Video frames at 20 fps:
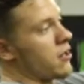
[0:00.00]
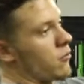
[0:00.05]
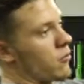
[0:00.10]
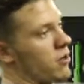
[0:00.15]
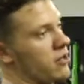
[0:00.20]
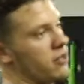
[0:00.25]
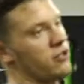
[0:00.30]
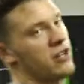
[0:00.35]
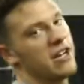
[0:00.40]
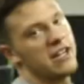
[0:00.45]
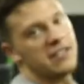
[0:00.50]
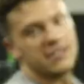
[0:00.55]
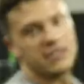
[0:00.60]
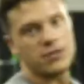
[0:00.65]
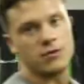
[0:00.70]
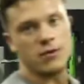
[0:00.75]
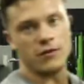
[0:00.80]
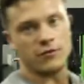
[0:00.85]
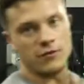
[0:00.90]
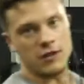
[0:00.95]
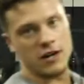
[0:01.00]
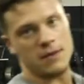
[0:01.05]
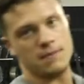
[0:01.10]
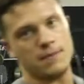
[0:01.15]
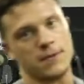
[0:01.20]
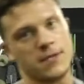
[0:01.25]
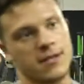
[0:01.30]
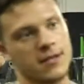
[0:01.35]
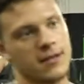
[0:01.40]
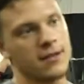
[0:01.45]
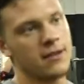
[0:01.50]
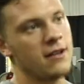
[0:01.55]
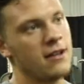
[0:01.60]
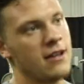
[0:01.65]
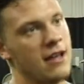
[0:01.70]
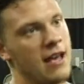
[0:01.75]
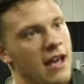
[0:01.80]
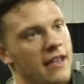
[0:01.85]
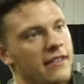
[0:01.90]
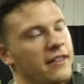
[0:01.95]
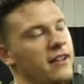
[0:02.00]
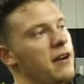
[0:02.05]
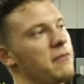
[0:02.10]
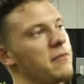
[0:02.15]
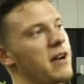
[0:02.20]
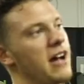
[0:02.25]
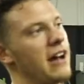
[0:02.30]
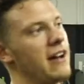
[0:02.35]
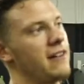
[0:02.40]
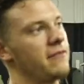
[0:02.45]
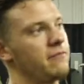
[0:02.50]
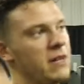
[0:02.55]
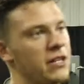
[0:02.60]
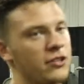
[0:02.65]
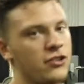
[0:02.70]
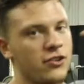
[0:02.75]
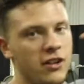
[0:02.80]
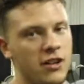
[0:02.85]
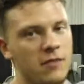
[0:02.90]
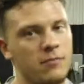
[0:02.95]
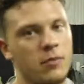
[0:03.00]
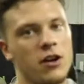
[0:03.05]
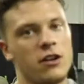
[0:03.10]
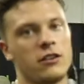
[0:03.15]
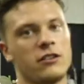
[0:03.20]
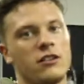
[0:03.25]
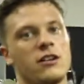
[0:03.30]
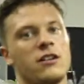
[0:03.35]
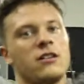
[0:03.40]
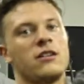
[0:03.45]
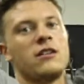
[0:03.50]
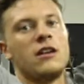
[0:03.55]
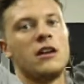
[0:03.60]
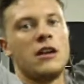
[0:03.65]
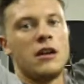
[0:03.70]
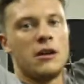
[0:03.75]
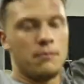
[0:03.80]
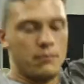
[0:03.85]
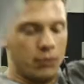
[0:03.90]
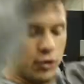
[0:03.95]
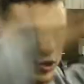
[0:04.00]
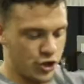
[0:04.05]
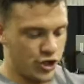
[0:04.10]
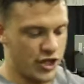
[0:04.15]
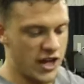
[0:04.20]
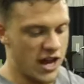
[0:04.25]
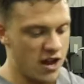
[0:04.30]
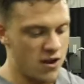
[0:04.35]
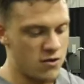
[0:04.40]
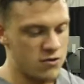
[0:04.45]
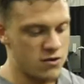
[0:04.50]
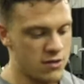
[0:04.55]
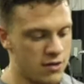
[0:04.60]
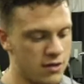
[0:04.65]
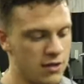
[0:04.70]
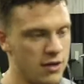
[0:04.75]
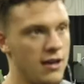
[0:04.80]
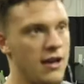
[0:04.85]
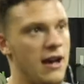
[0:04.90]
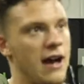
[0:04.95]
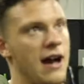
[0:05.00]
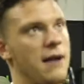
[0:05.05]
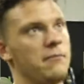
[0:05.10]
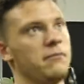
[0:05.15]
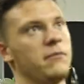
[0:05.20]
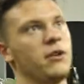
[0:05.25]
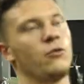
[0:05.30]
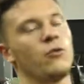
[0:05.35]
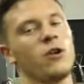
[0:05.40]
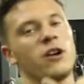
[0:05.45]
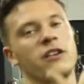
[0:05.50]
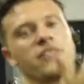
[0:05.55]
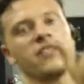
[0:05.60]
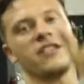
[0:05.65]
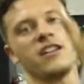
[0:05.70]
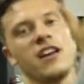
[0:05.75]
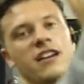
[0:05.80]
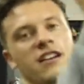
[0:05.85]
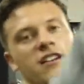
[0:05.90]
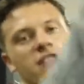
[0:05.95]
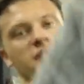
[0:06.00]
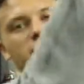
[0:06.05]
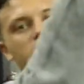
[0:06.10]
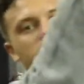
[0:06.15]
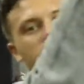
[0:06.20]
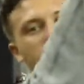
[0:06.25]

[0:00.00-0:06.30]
We're gonna do 8 to 12 reps, and then I'm gonna have my training partner push down. I'm gonna work the negative.